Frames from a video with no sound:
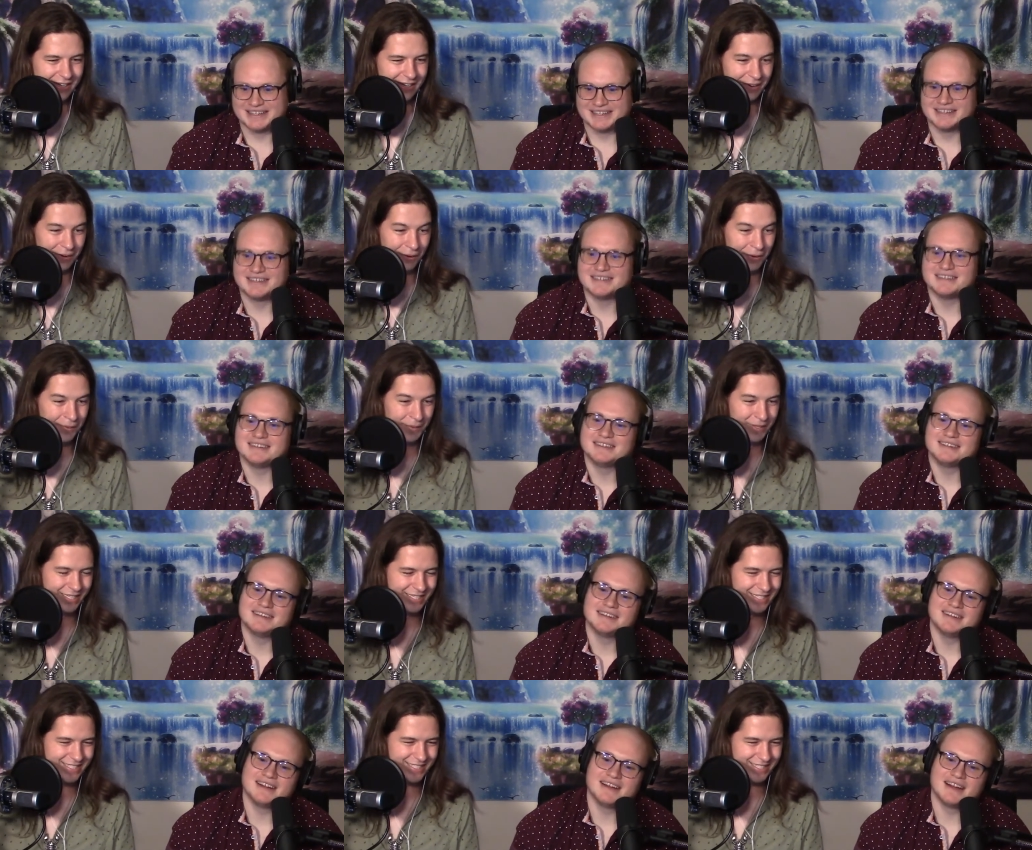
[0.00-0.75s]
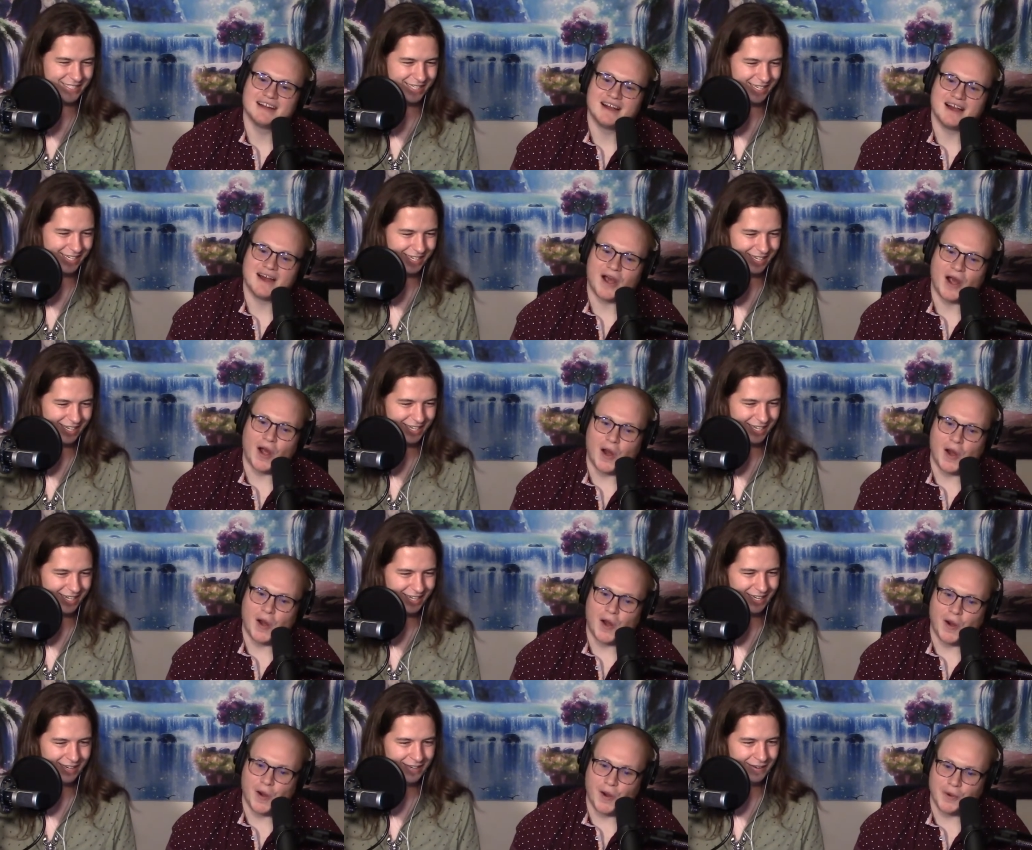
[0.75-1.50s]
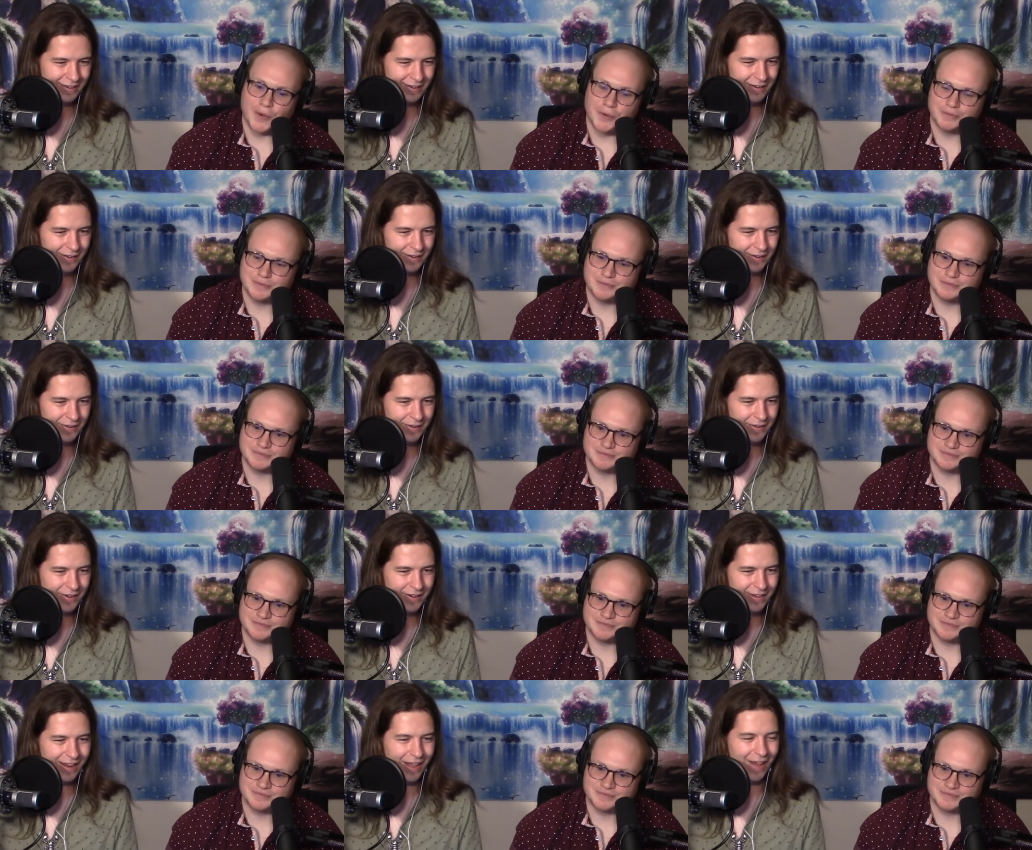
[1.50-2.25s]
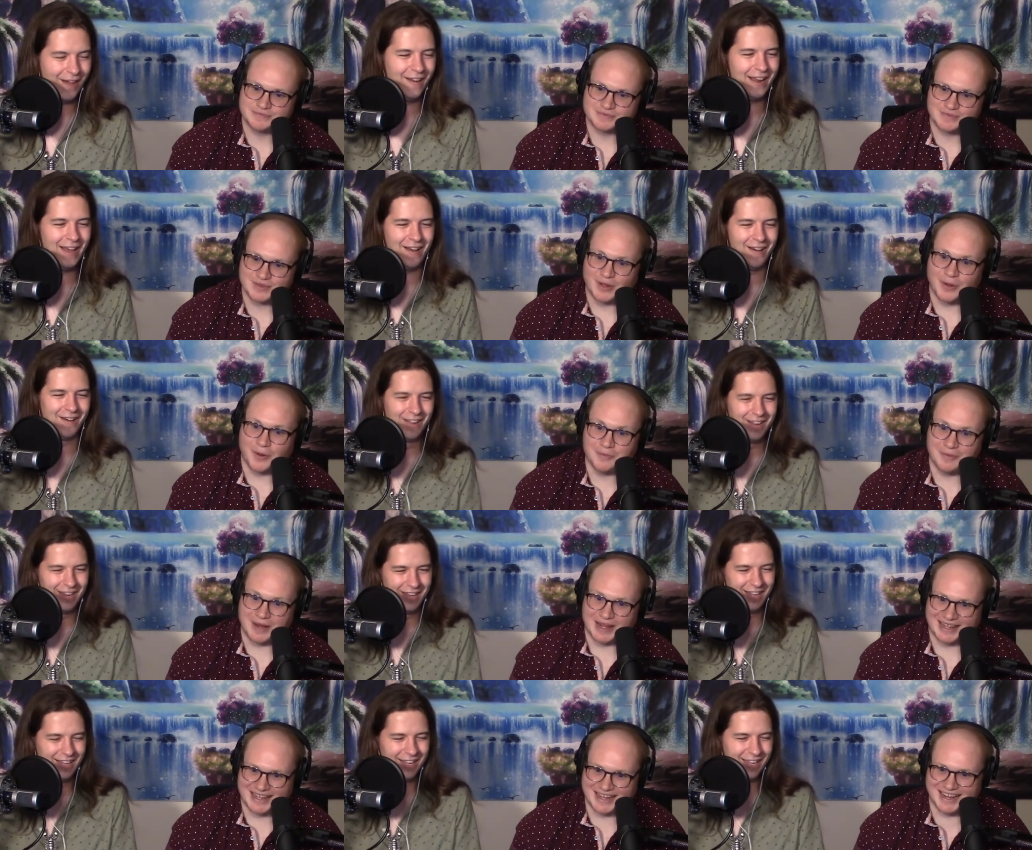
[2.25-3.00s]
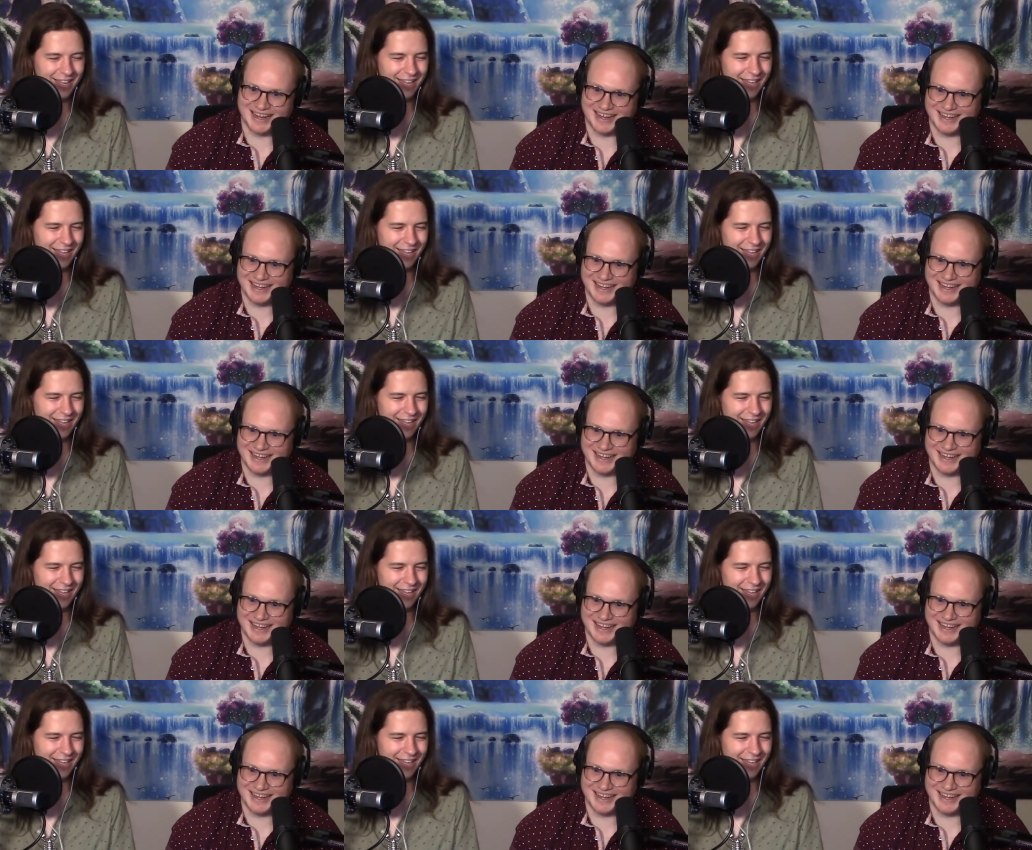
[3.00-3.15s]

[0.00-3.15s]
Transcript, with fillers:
Speaker 1: Oh, shit! Oh no! Oh my god!